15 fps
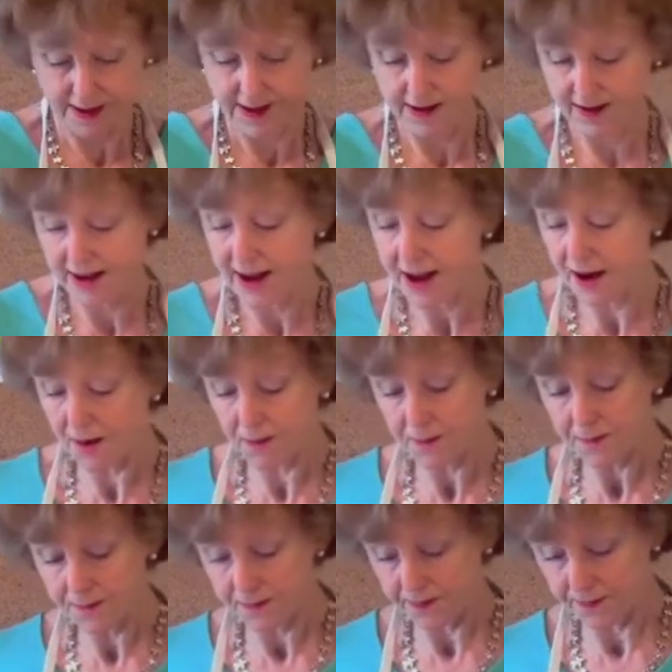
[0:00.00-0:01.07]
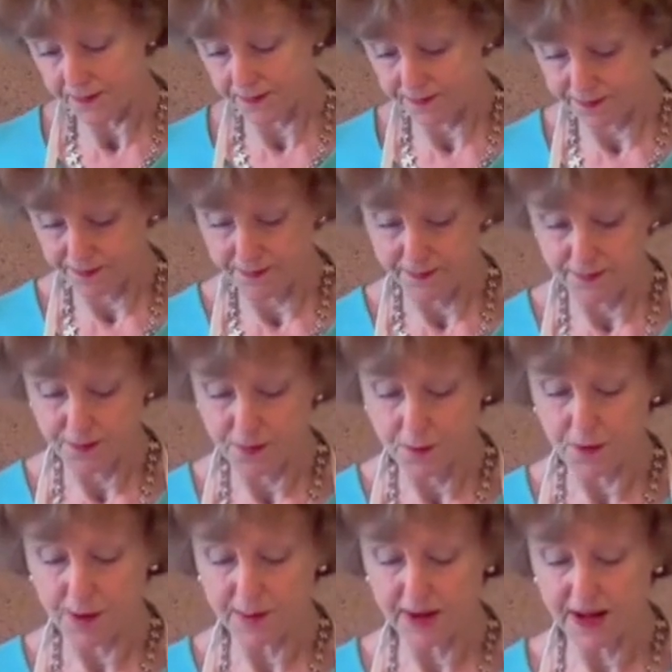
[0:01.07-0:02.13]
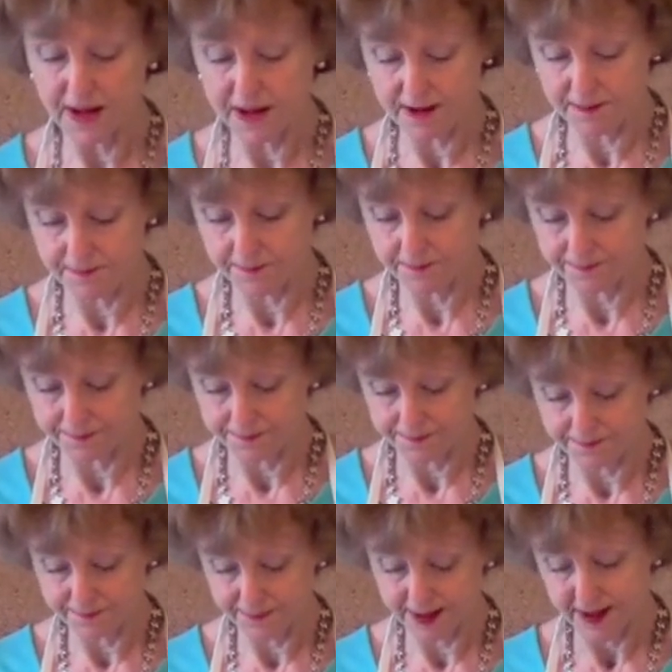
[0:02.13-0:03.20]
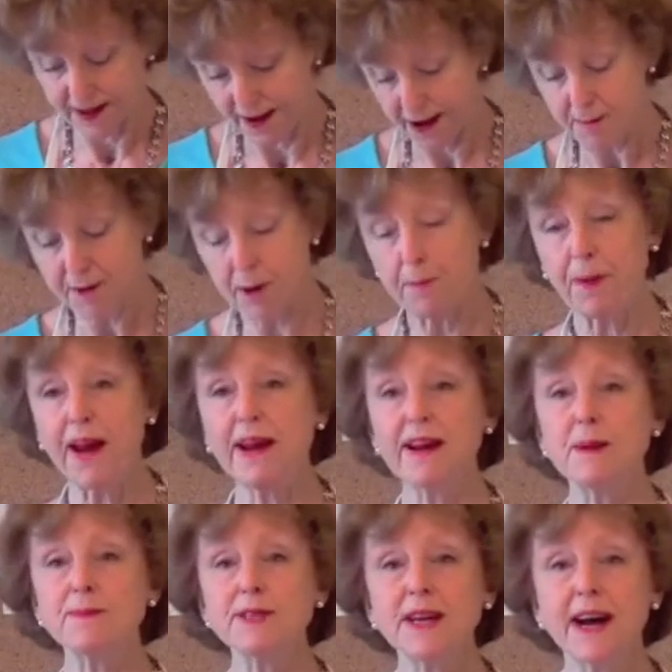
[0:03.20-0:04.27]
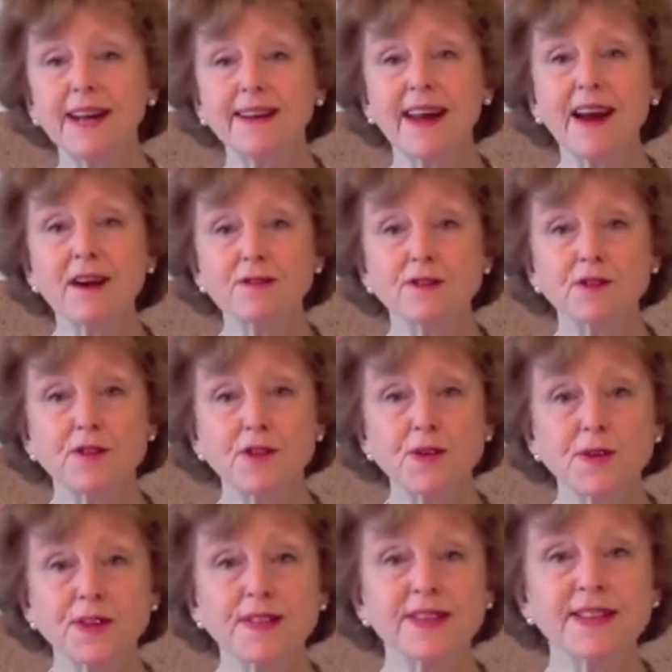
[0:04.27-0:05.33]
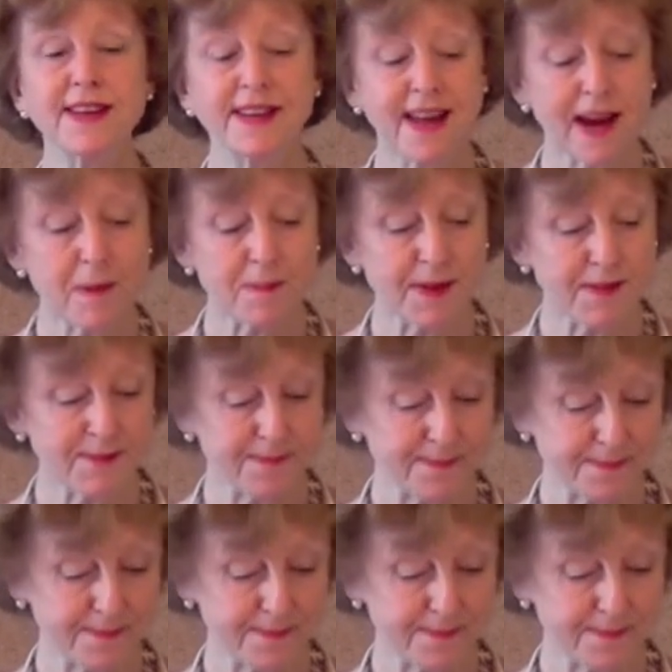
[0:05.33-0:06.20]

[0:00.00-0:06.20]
And now we begin. I'm going to paint upside down so that you can see it happen.